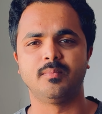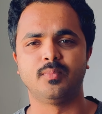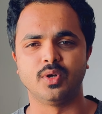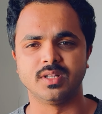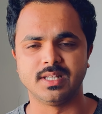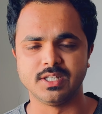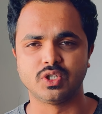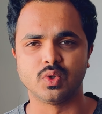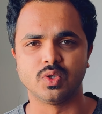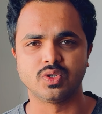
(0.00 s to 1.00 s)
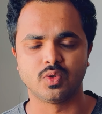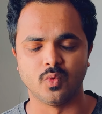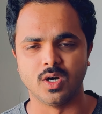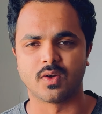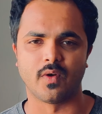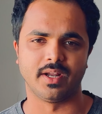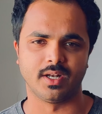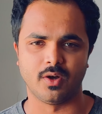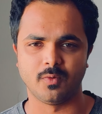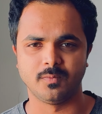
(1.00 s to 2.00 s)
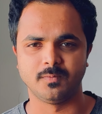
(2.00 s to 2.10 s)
putting these tools to work right now.